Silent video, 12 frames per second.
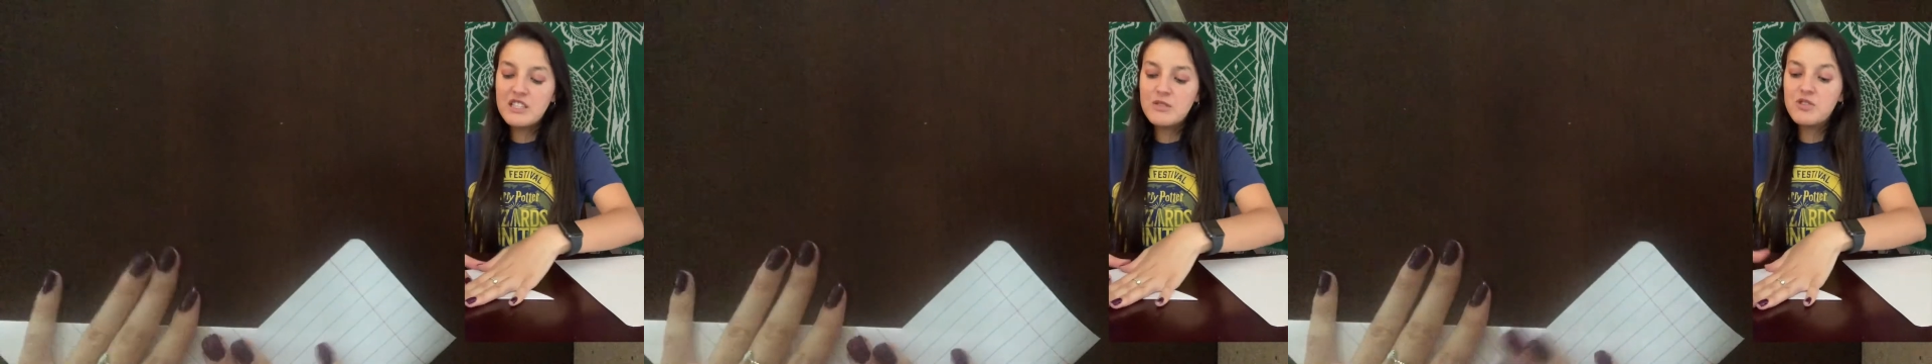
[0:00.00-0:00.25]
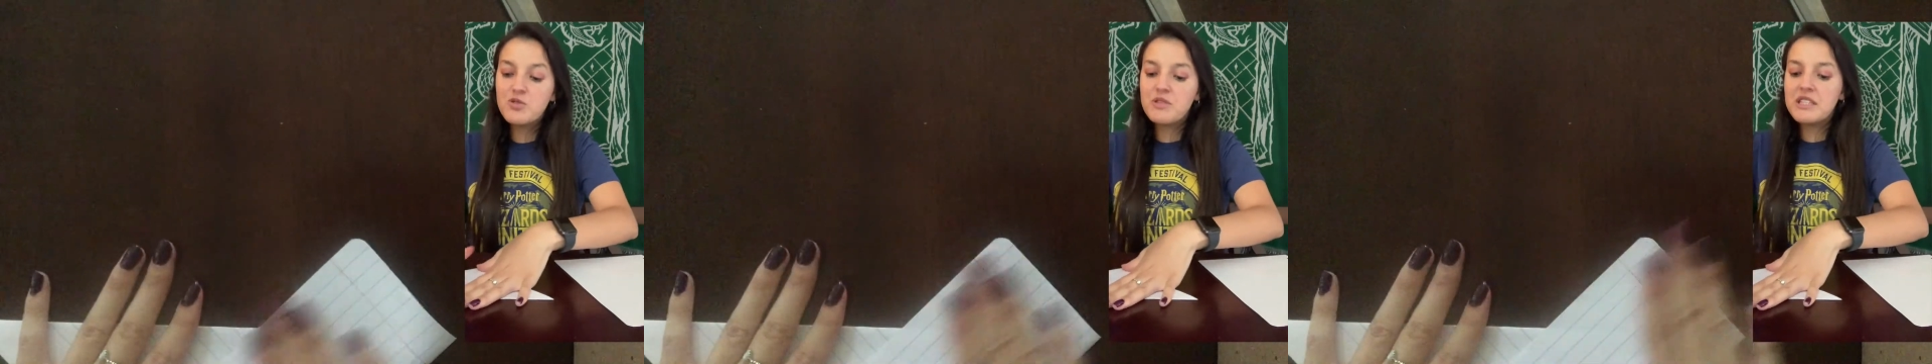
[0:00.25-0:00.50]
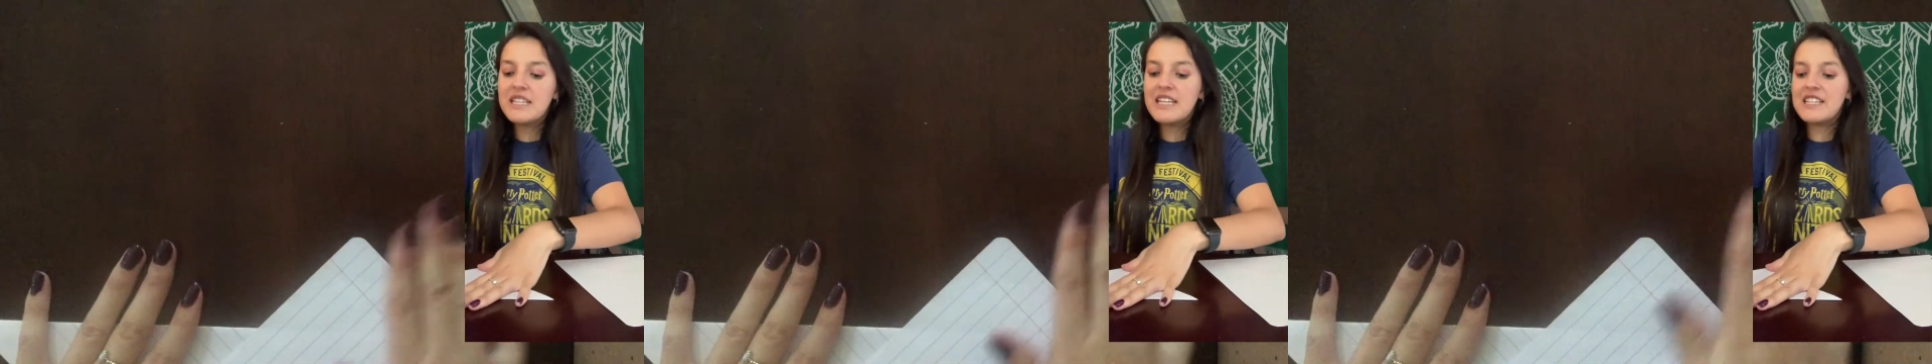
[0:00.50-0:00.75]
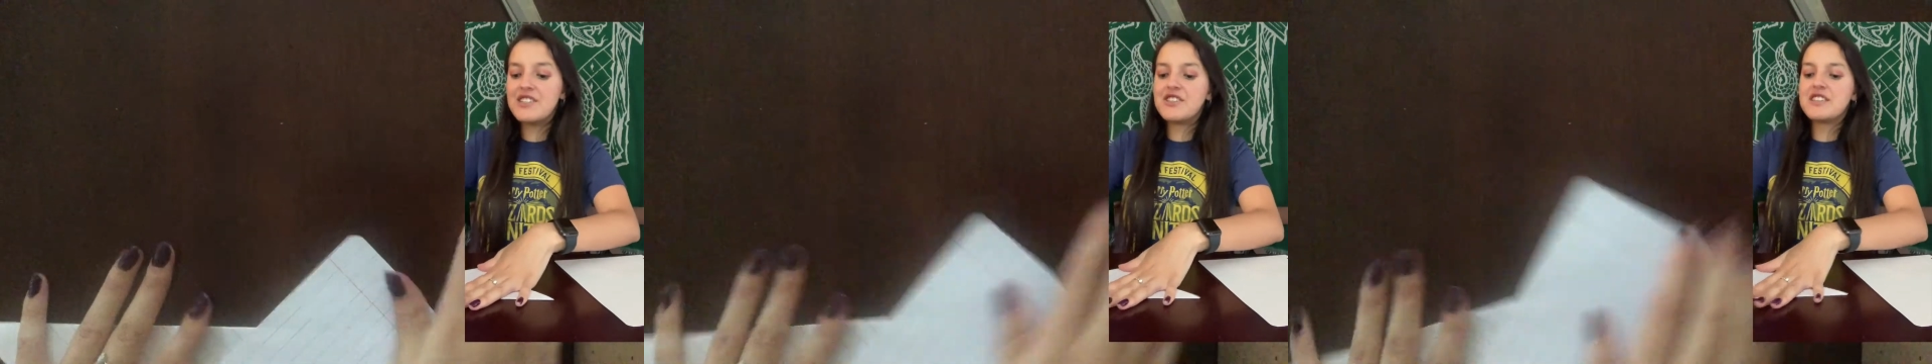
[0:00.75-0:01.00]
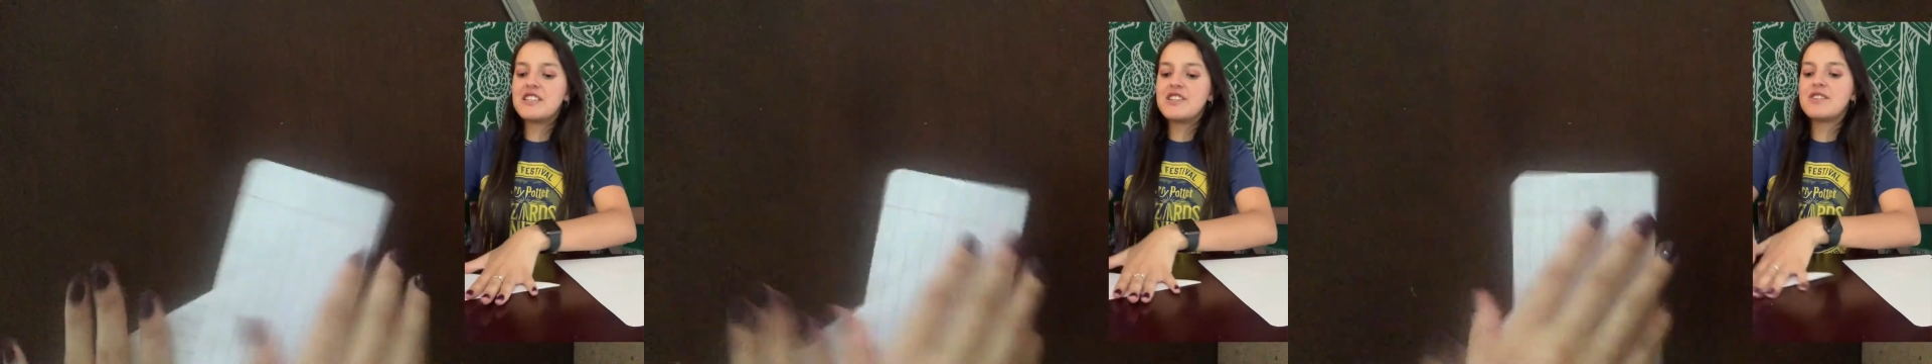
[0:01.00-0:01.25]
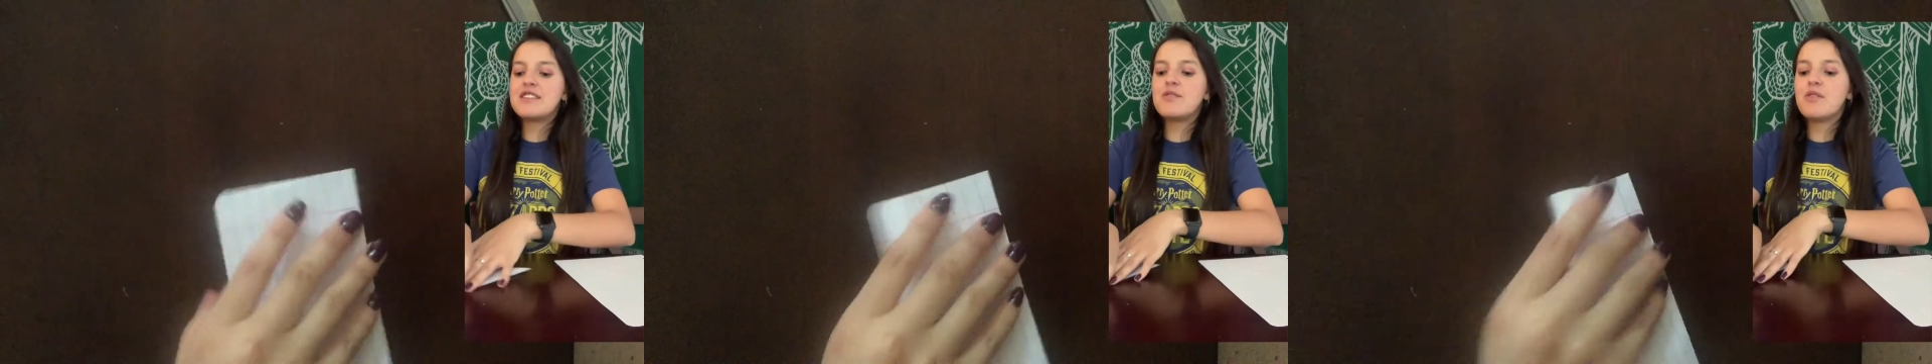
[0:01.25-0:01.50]
and it was really interesting
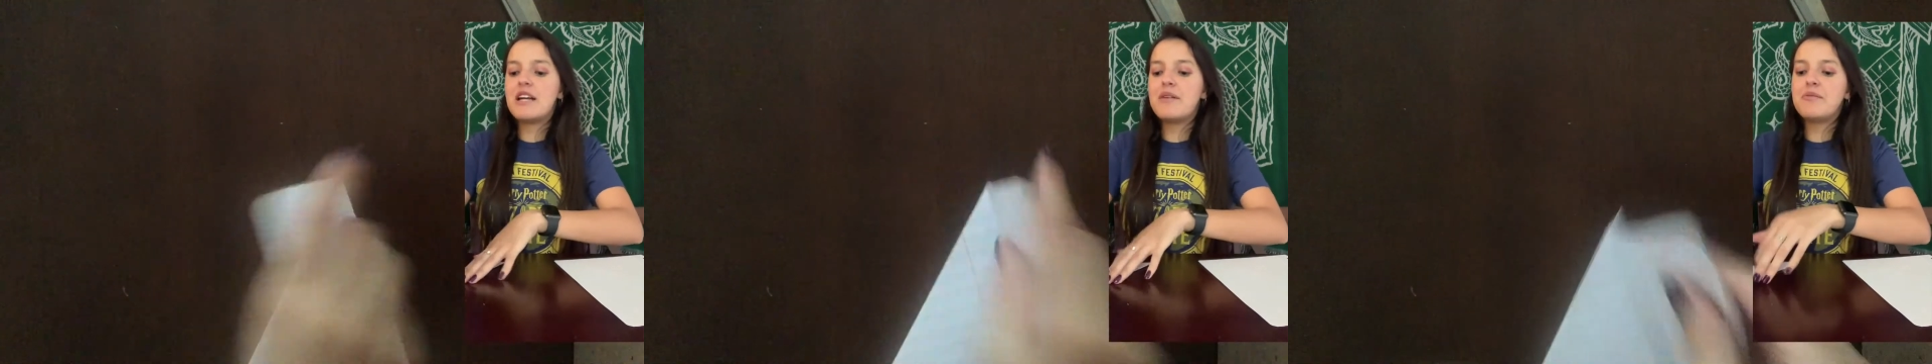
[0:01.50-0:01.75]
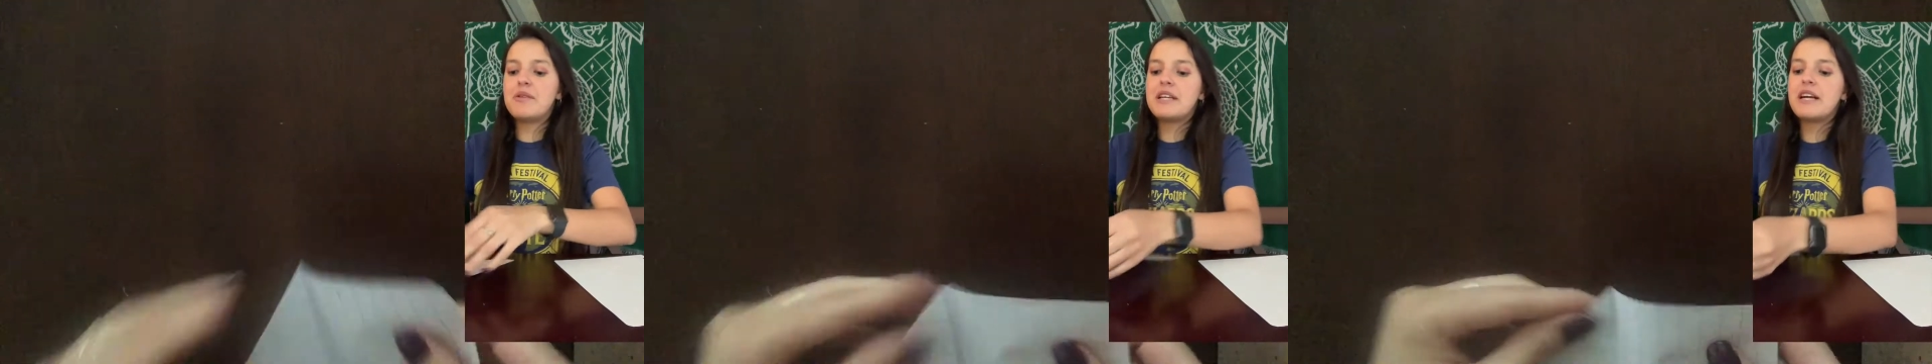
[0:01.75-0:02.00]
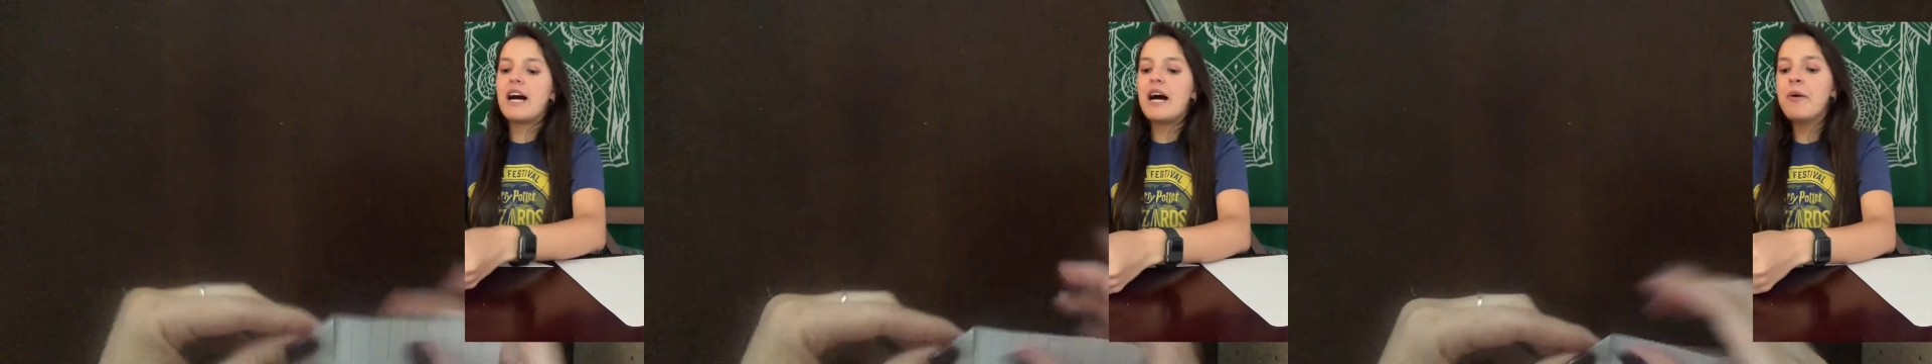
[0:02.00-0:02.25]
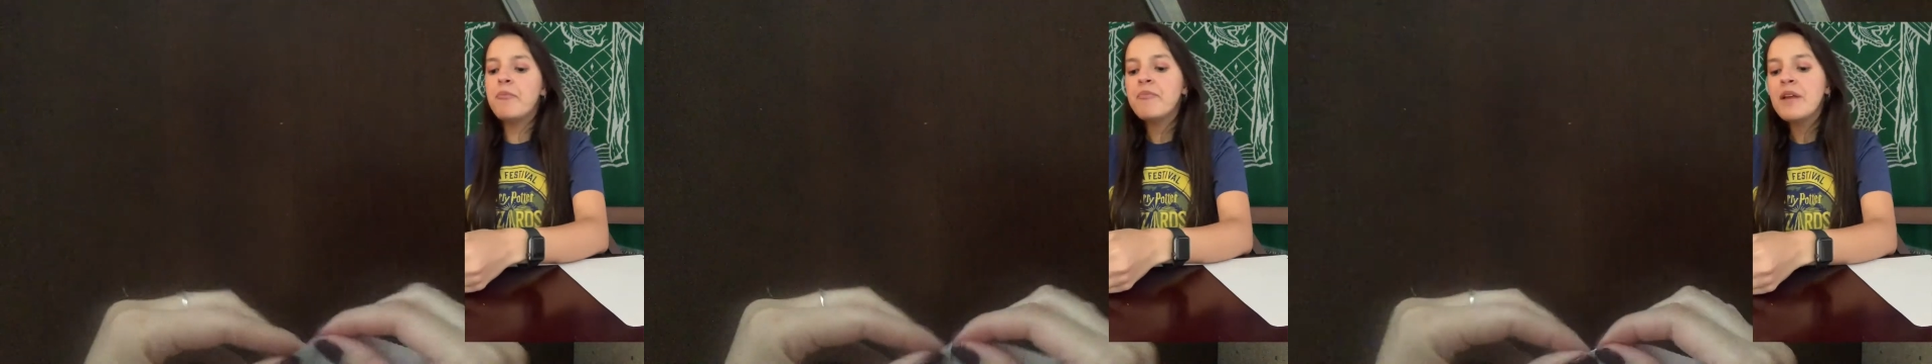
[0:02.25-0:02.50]
to see what everybody got.